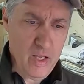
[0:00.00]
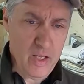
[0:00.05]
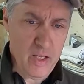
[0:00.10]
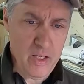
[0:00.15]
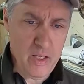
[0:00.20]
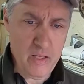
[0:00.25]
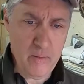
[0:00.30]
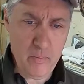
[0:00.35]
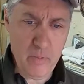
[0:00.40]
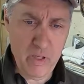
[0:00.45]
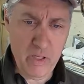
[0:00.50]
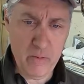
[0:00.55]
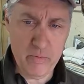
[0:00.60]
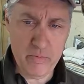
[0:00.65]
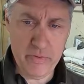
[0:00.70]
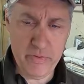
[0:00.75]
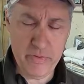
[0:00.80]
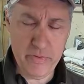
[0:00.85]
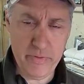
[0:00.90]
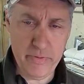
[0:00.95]
and be
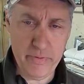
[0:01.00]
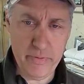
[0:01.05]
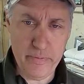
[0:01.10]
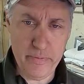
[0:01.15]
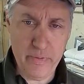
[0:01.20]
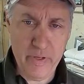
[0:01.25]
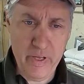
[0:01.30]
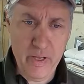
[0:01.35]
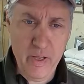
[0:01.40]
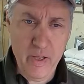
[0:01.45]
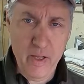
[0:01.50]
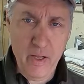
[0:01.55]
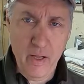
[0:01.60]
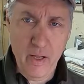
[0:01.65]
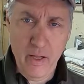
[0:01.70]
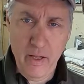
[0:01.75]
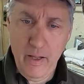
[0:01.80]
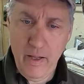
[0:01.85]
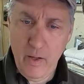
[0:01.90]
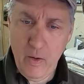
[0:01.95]
able to
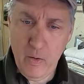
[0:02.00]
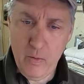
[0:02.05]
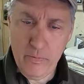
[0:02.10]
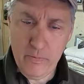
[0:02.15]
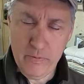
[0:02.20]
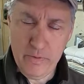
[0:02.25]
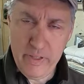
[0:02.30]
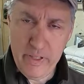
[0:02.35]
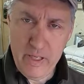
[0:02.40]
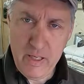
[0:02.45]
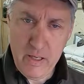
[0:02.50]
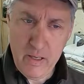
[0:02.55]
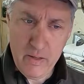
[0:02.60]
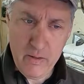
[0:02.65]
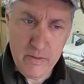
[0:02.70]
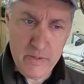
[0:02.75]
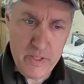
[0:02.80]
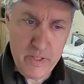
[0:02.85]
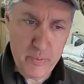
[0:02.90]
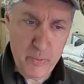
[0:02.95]
hopefully
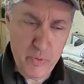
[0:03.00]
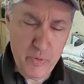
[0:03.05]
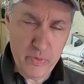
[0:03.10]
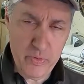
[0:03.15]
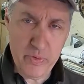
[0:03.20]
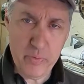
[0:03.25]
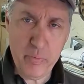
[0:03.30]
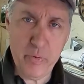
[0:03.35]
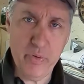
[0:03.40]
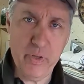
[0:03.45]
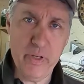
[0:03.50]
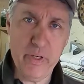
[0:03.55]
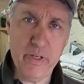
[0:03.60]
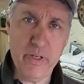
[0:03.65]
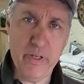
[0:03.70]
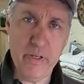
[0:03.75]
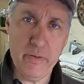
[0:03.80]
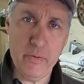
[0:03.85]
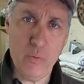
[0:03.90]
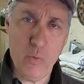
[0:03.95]
smoothly put it
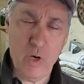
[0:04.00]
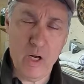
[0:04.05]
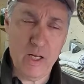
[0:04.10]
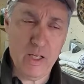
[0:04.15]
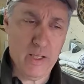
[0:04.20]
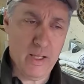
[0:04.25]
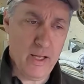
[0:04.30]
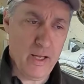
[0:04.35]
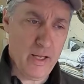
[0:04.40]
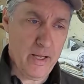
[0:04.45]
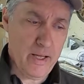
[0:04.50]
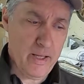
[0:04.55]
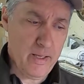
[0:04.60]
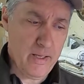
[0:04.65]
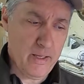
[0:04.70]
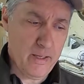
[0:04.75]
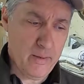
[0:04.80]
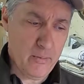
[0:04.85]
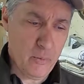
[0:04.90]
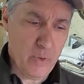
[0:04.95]
in while I
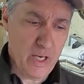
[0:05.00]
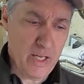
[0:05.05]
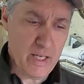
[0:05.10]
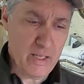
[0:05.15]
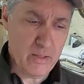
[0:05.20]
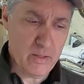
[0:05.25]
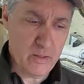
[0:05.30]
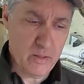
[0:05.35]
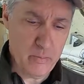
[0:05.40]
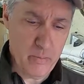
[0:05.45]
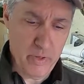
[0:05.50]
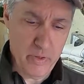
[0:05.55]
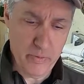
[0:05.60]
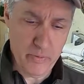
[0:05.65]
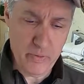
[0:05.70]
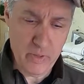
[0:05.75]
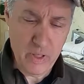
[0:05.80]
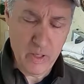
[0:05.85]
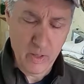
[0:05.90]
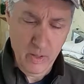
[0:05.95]
uh, when I get to the
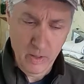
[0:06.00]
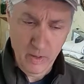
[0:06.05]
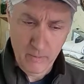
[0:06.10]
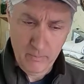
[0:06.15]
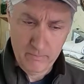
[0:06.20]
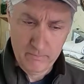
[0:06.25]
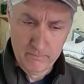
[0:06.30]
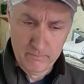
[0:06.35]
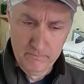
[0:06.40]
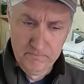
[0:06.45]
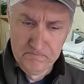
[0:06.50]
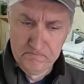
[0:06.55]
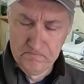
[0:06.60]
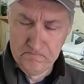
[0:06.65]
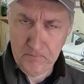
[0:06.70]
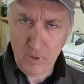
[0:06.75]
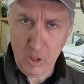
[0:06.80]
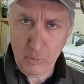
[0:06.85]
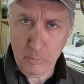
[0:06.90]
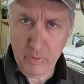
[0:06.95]
boat
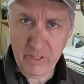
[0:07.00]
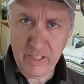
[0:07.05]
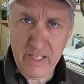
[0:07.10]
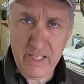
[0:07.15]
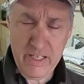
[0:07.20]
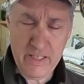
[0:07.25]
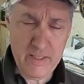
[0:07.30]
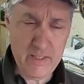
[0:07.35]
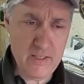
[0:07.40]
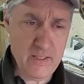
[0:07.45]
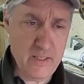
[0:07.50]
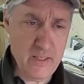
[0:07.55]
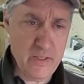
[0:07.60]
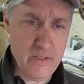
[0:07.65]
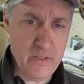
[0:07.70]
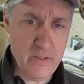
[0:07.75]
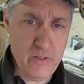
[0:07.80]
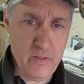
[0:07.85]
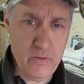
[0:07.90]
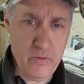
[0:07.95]
our plans
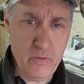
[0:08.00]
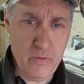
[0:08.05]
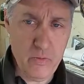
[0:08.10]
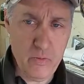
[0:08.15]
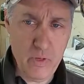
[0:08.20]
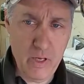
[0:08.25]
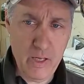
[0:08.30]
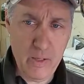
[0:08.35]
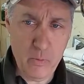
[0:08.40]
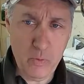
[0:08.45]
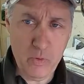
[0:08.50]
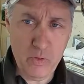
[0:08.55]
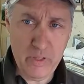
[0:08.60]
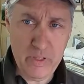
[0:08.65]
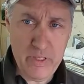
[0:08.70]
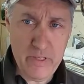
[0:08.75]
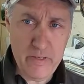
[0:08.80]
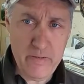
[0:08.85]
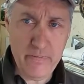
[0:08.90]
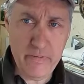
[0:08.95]
is to, I will
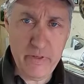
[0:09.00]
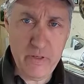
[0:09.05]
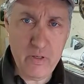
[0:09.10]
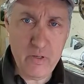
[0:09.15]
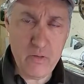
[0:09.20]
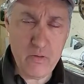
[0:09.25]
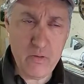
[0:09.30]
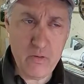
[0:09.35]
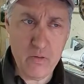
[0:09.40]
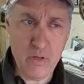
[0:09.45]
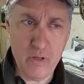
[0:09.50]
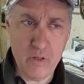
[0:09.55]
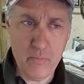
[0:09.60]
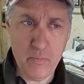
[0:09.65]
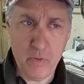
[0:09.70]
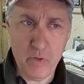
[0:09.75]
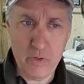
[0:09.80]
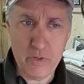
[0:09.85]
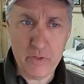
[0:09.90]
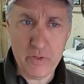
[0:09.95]
leave here
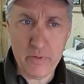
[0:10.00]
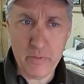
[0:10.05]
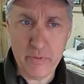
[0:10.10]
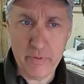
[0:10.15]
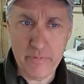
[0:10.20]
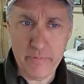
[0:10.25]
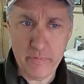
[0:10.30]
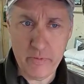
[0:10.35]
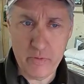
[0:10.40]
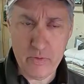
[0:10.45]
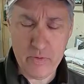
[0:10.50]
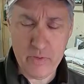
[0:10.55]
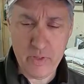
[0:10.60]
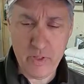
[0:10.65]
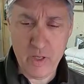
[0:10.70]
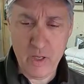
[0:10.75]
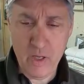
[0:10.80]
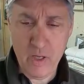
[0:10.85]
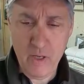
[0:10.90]
on March 21st